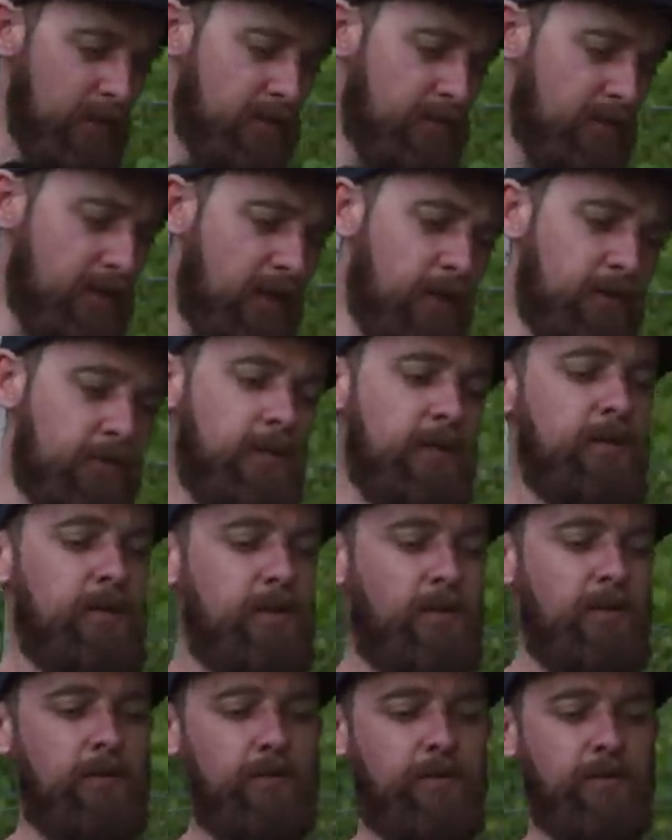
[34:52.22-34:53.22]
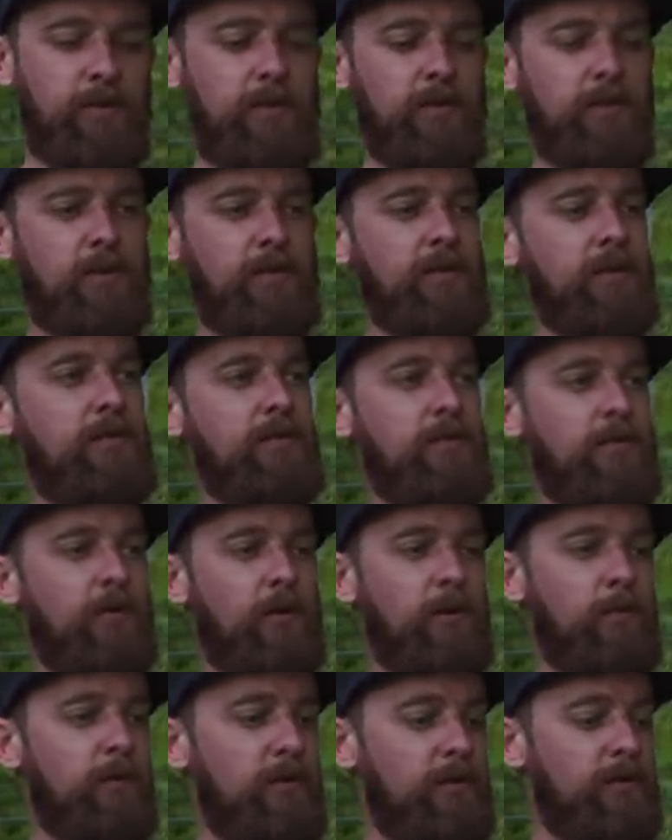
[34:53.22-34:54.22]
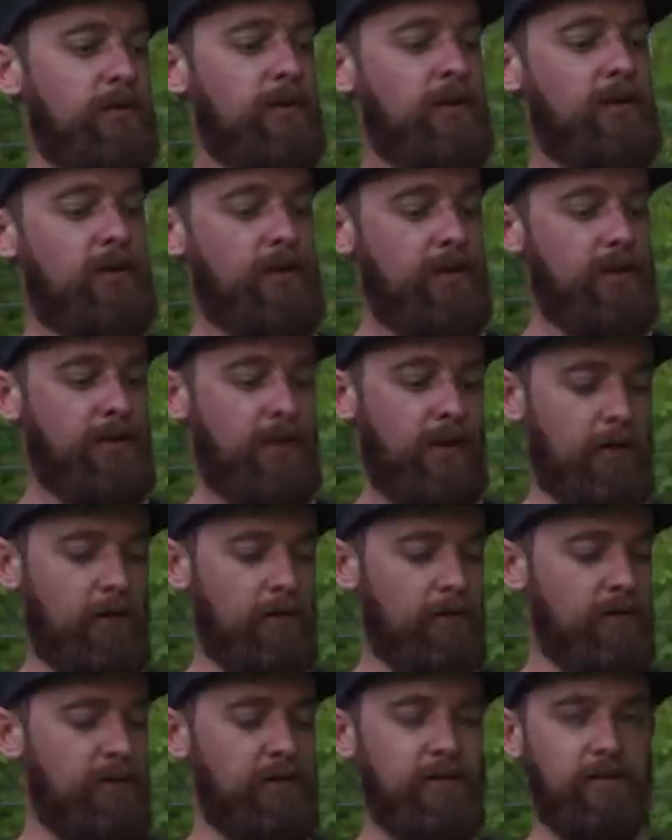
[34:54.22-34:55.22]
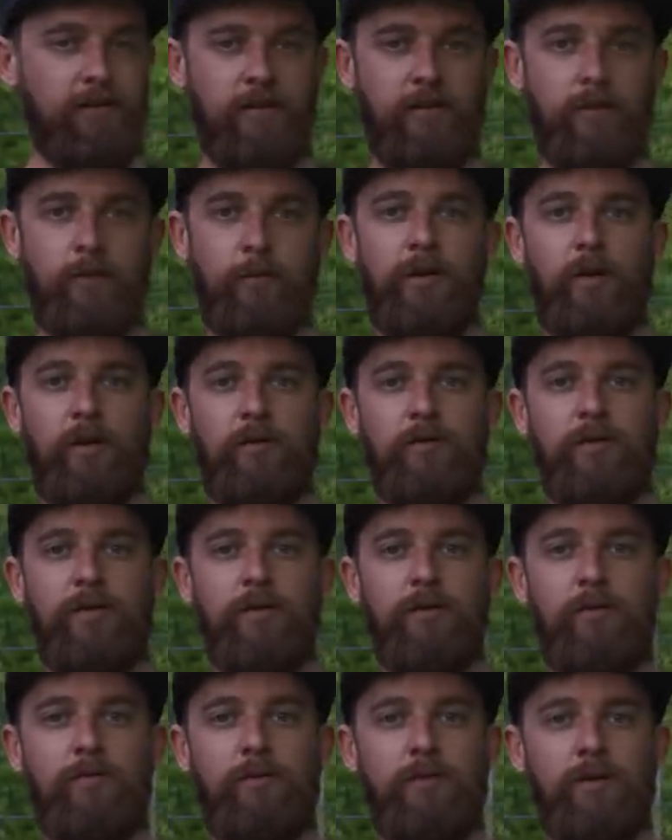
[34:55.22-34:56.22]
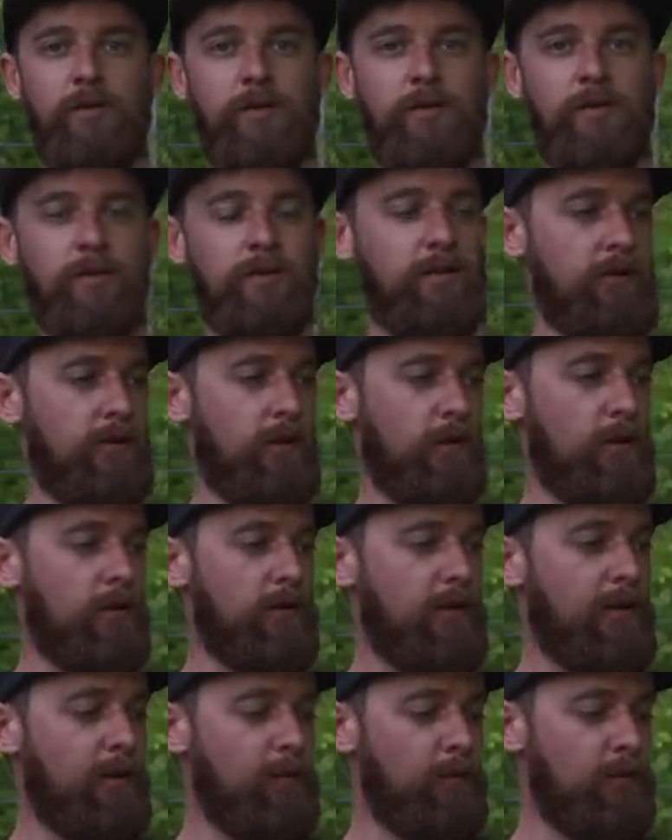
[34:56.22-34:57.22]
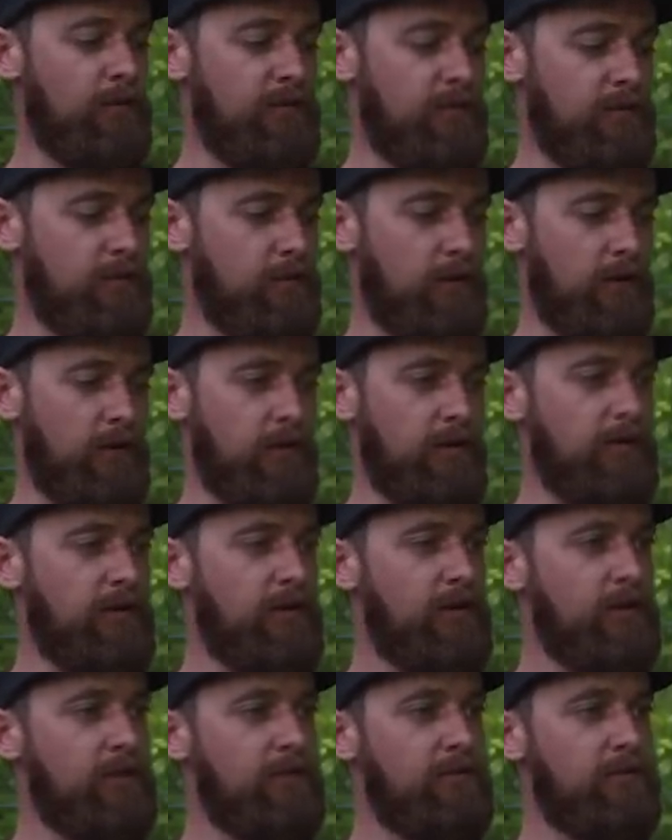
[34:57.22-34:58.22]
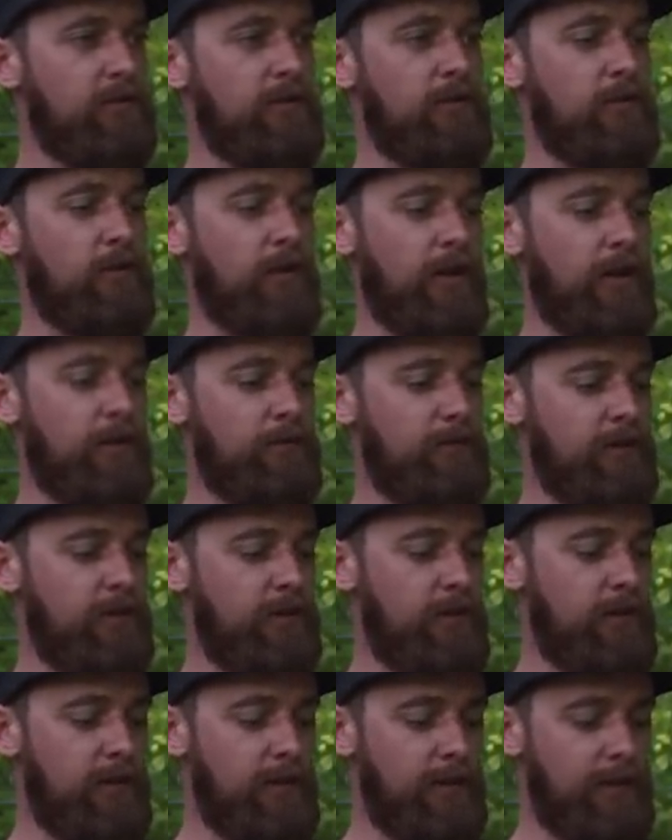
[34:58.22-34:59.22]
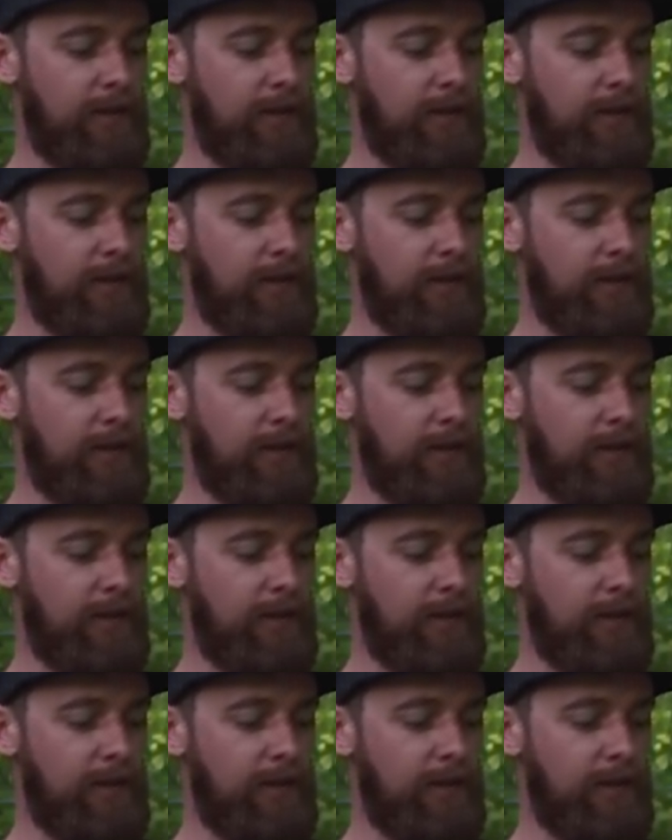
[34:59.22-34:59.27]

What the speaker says: The next thing, obviously, a decent tripod. Now, this is a little bit overkill for a lot of cameras. It's quite, obviously, quite hefty,